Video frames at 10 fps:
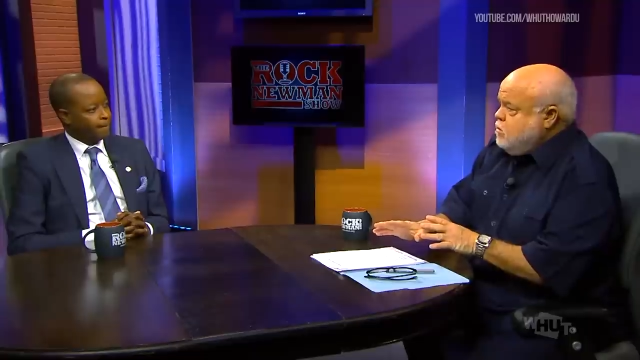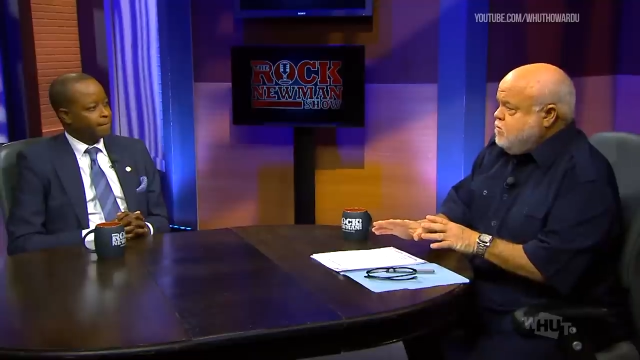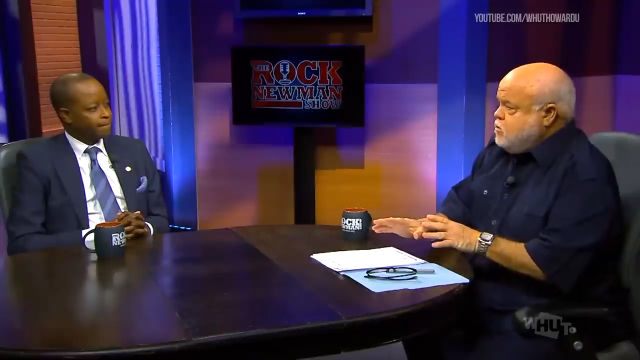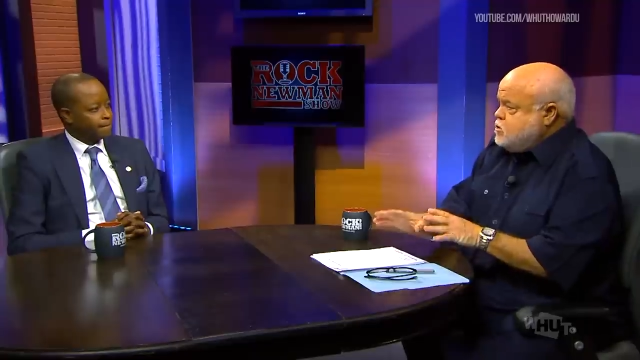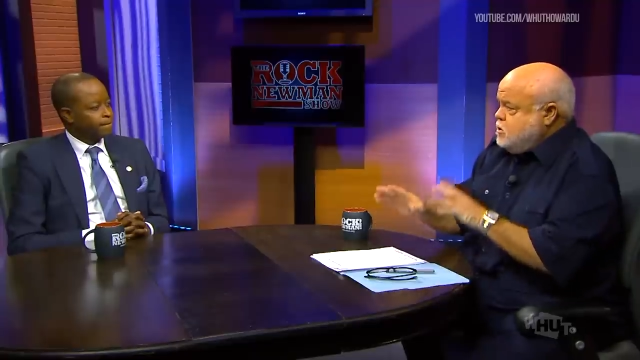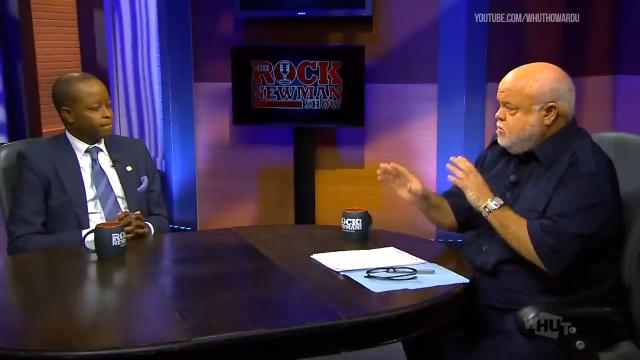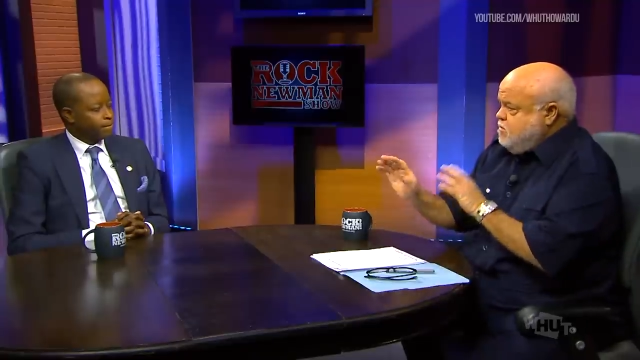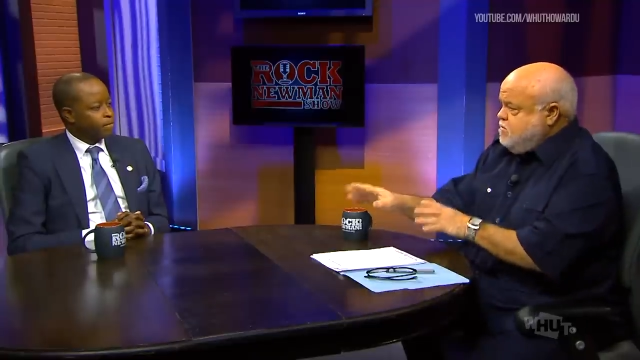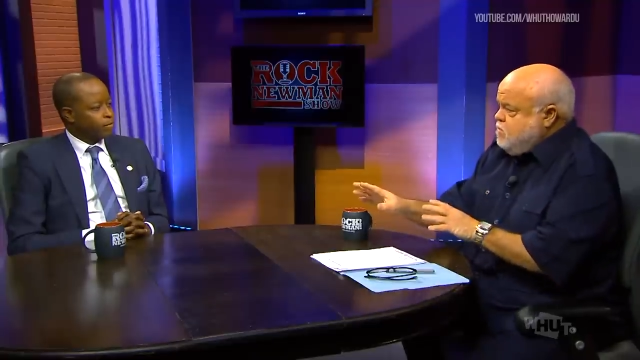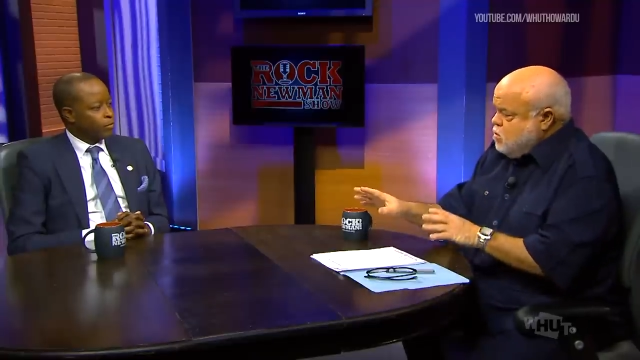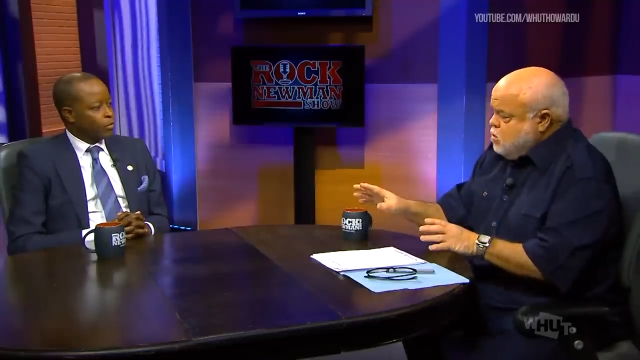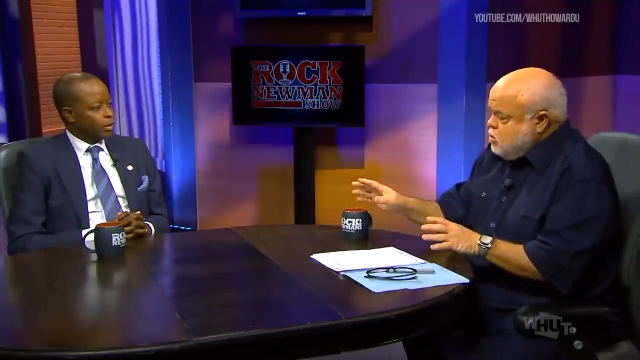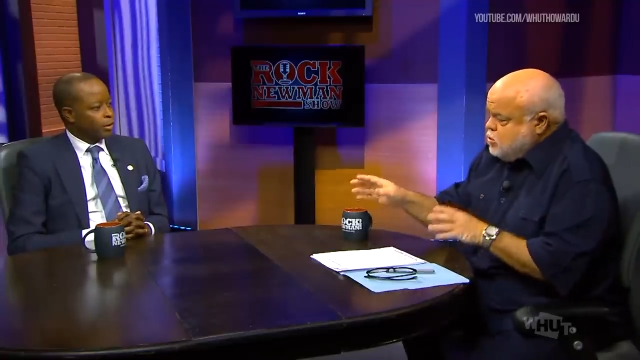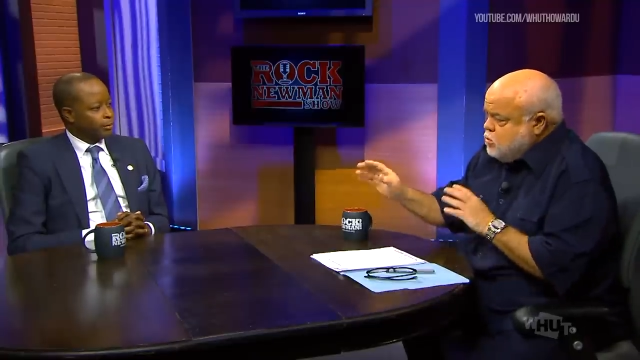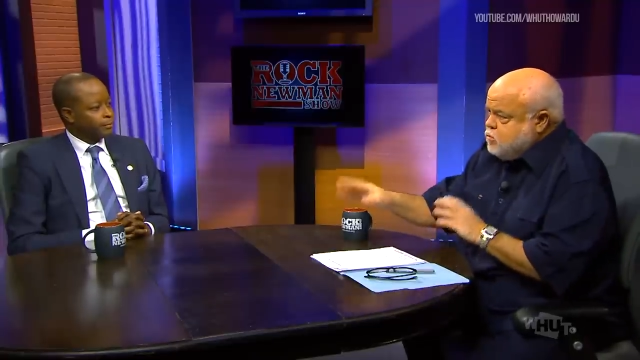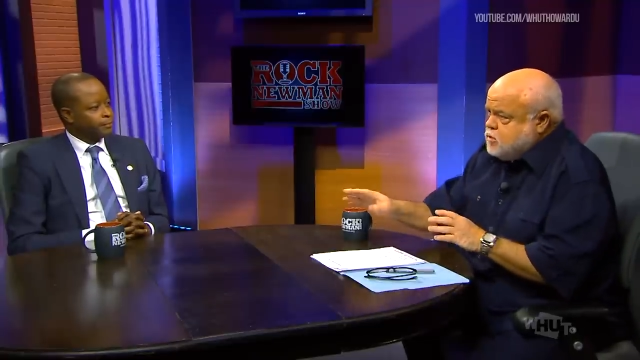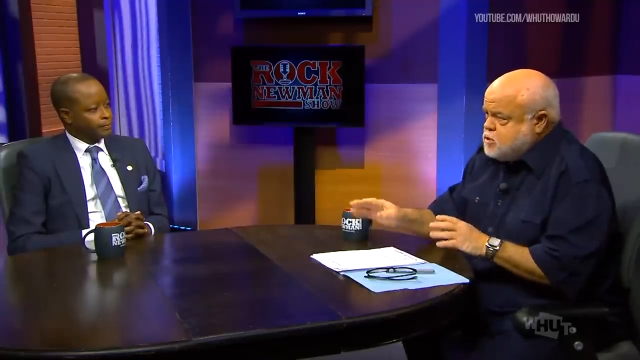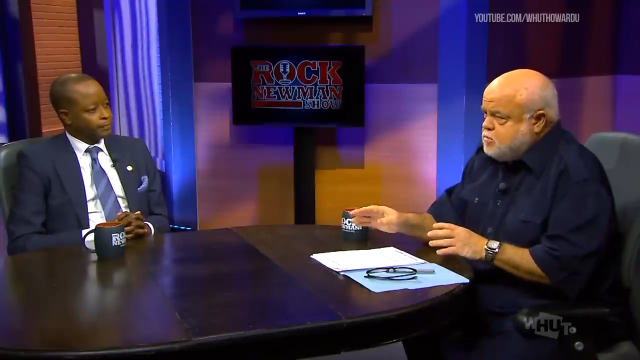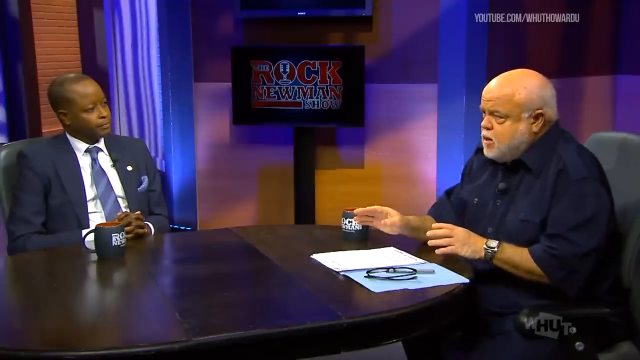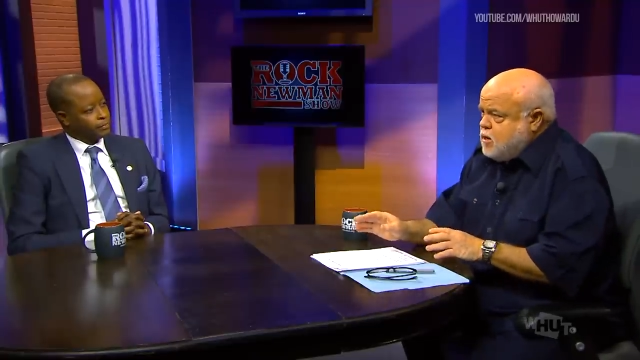Speaker 1: University. Before you
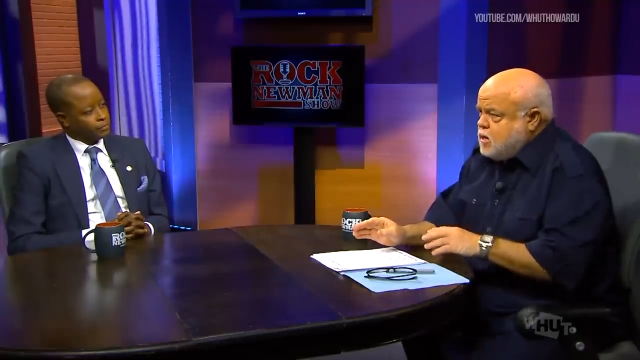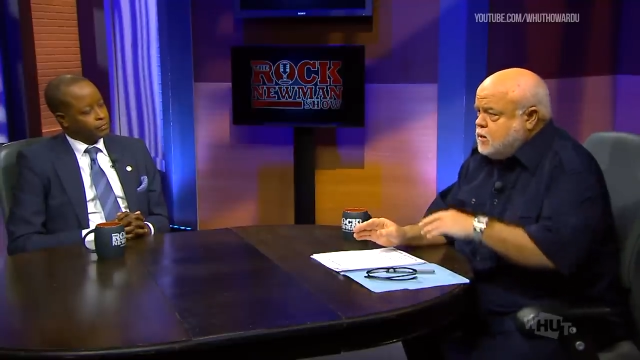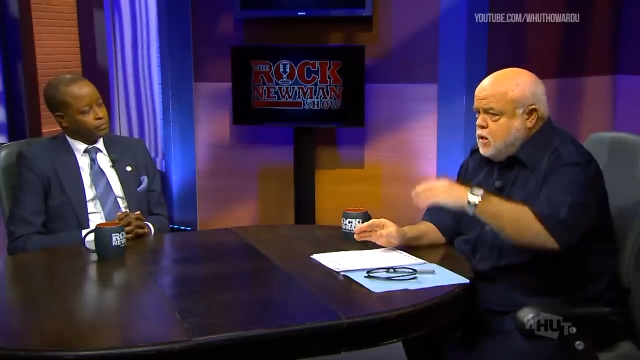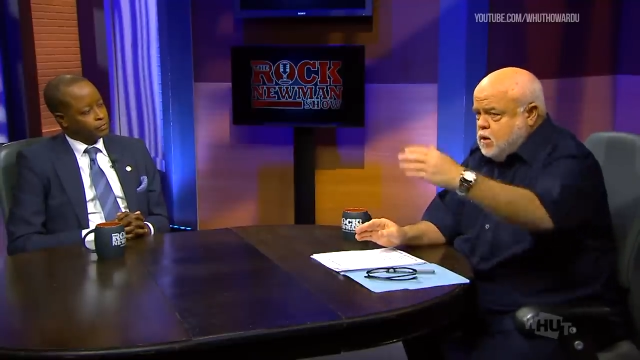respond,